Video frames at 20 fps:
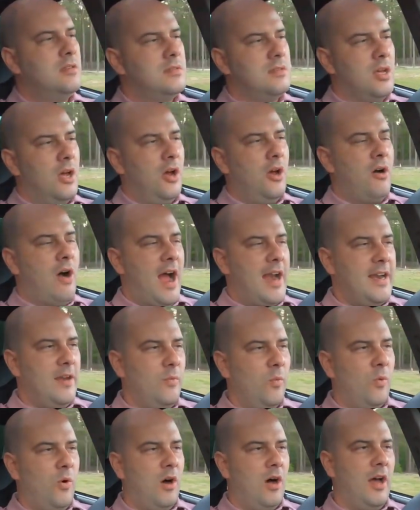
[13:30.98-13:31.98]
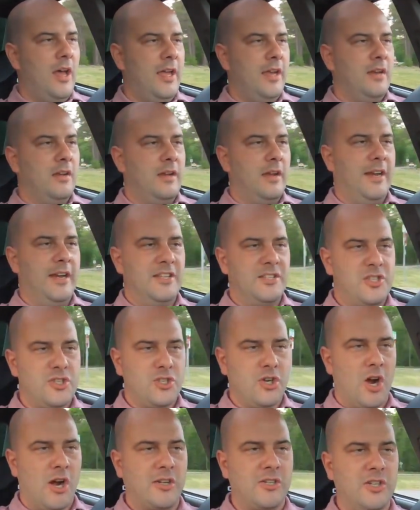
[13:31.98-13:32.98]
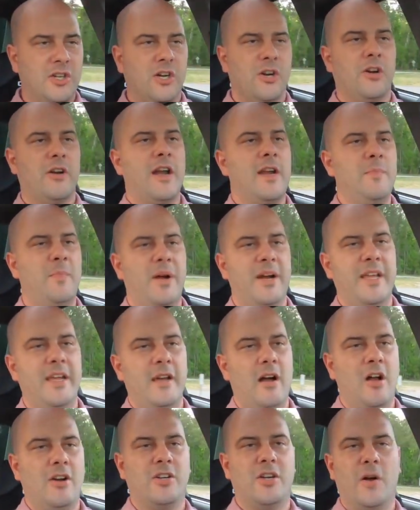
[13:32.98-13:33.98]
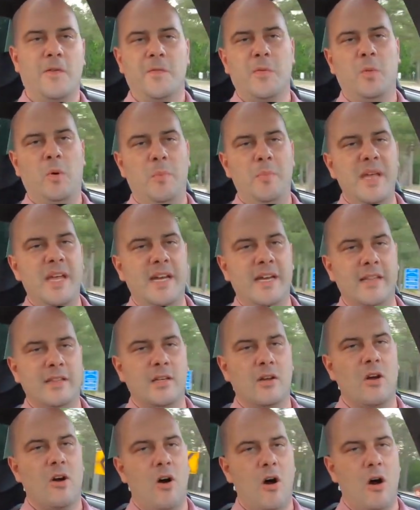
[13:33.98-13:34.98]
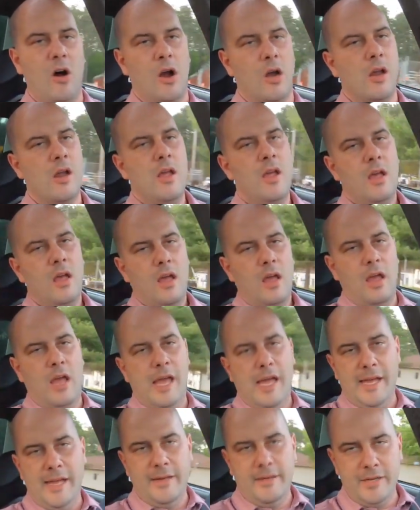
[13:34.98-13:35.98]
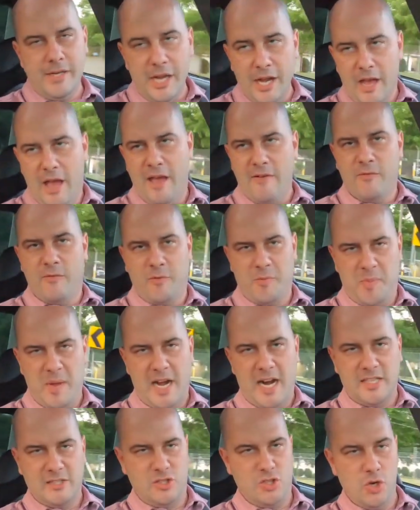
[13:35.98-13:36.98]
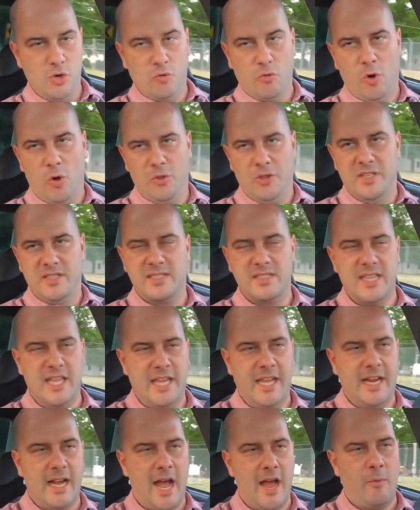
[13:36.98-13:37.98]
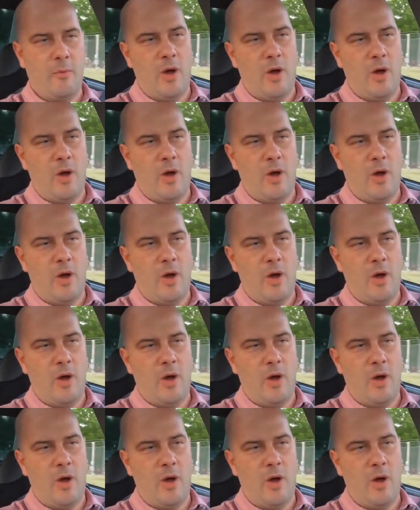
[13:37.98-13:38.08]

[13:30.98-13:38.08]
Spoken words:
so I didn't want an instructor or anybody uncomfortable being in the car. And, you know, heaven forbid I do roll this thing, I